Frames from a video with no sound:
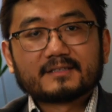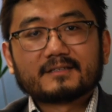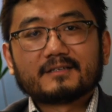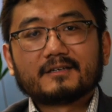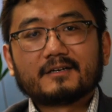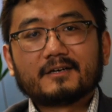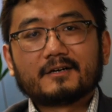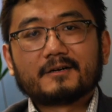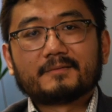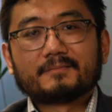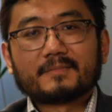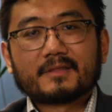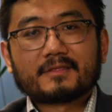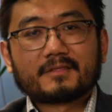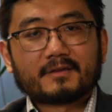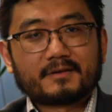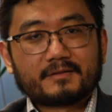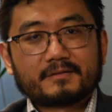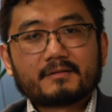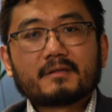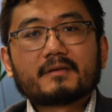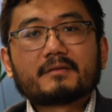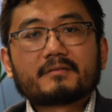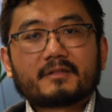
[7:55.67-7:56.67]

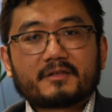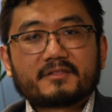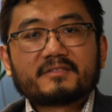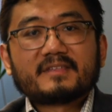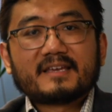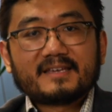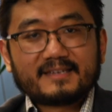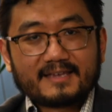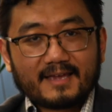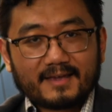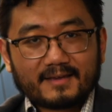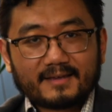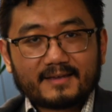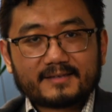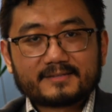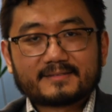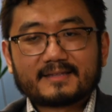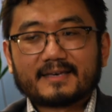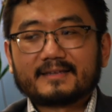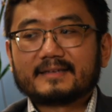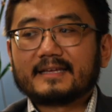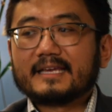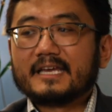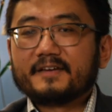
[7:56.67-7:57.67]
The thinking is
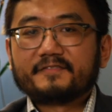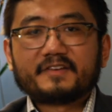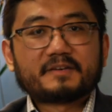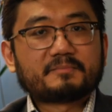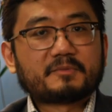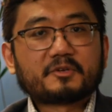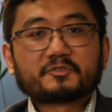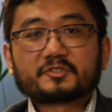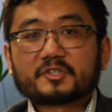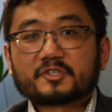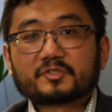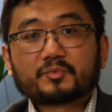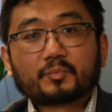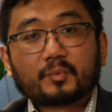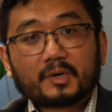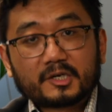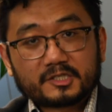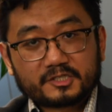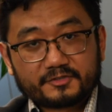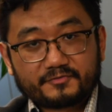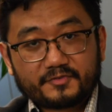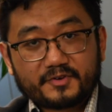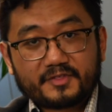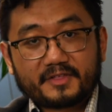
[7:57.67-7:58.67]
that if hypnosis
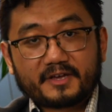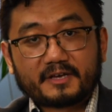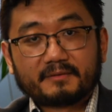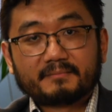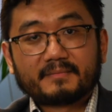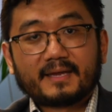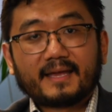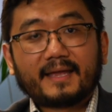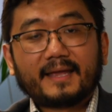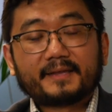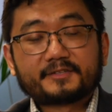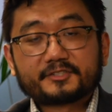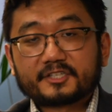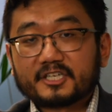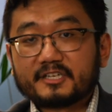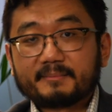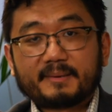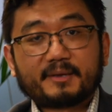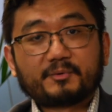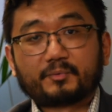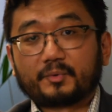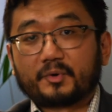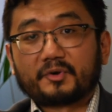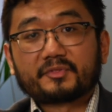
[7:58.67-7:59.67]
works for them, it's going to
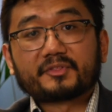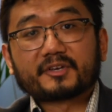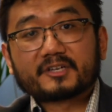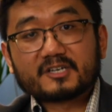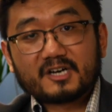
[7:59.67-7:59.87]
be worth the